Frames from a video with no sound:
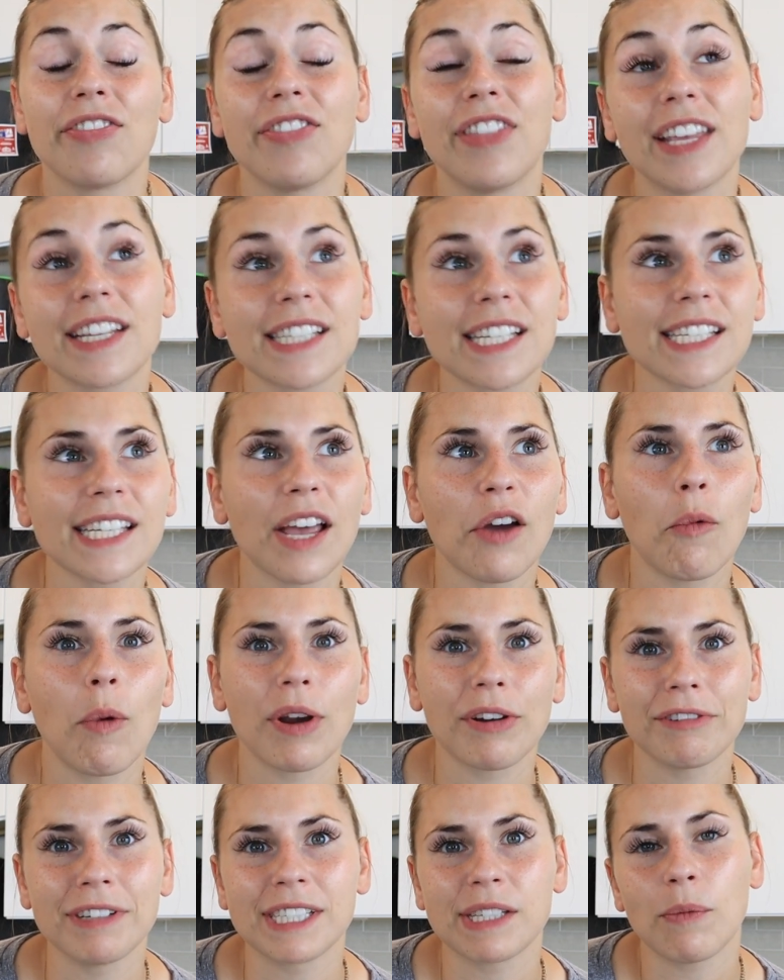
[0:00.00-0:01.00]
This is like
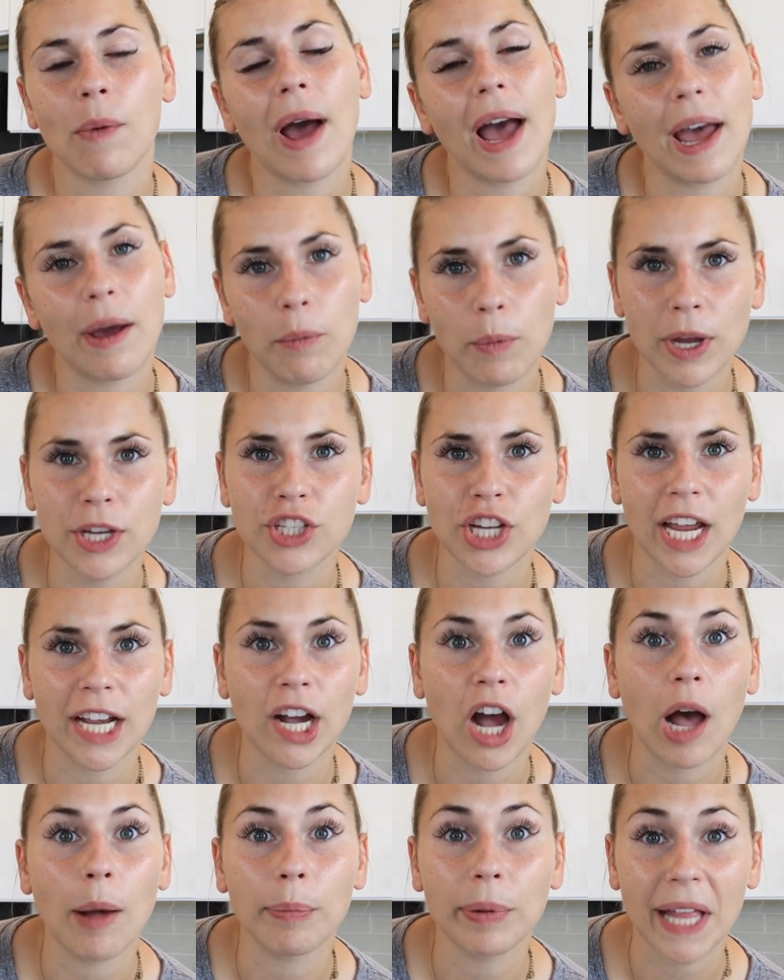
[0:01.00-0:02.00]
one reason why I wish I
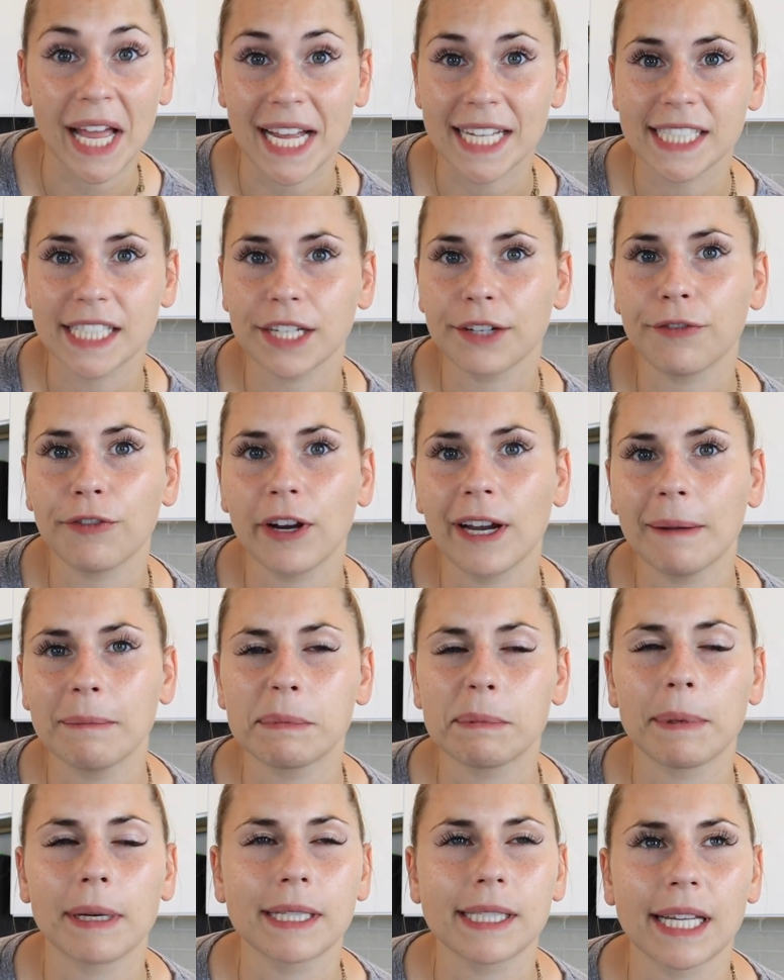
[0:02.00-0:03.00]
got plastic
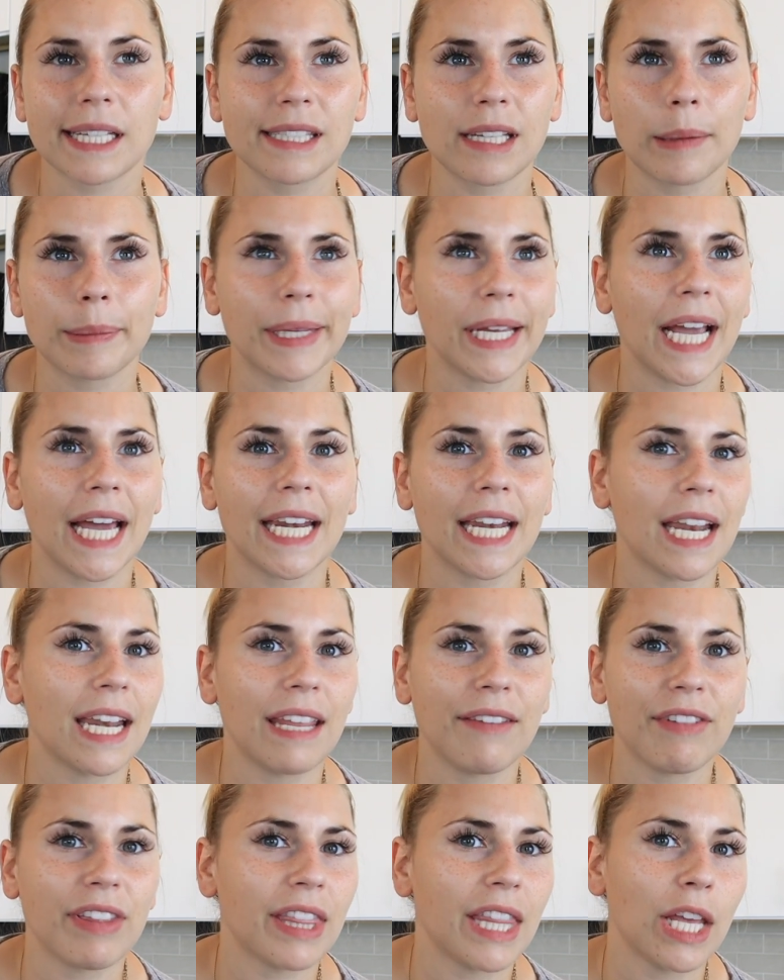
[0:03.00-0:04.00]
frames, but it's like something I
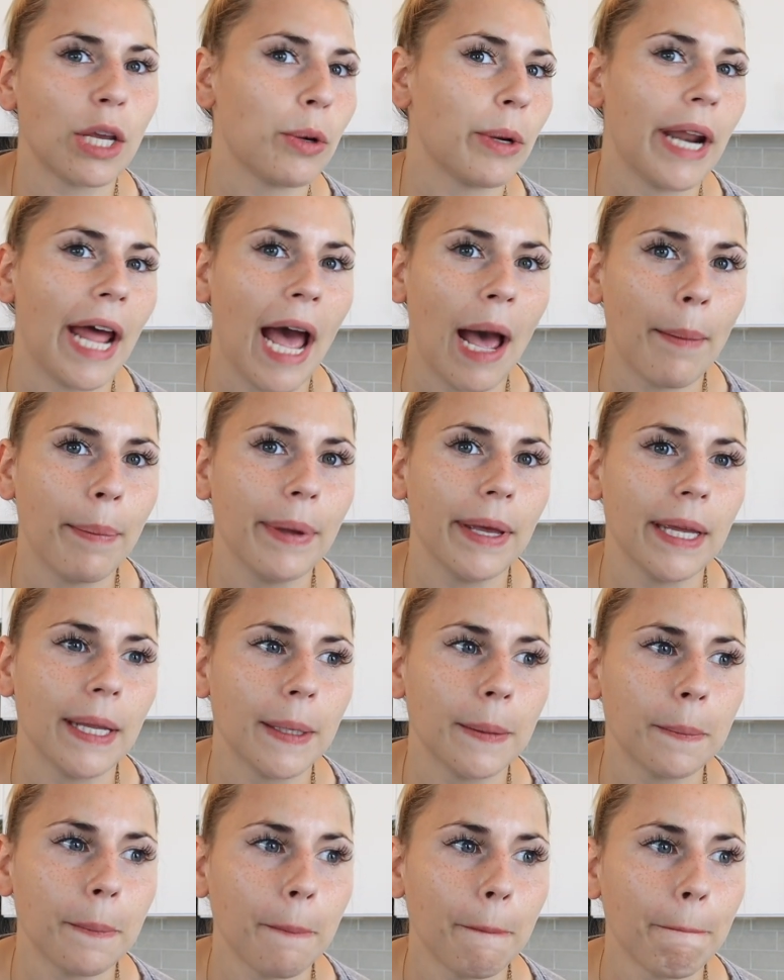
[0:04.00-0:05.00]
didn't even think would
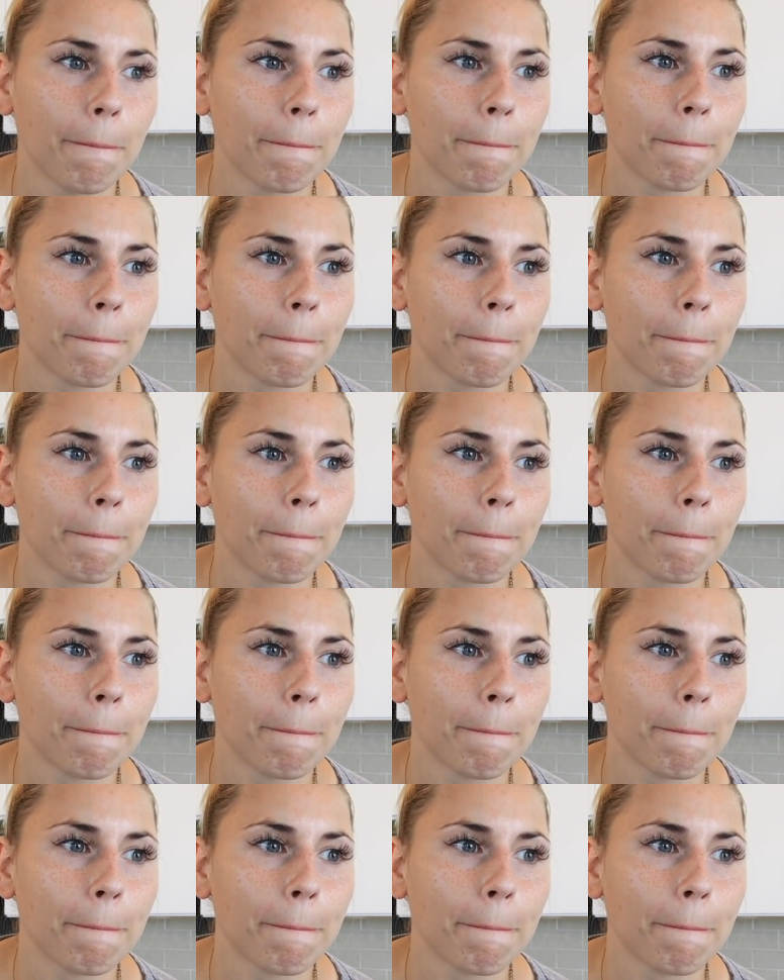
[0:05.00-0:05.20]
happen.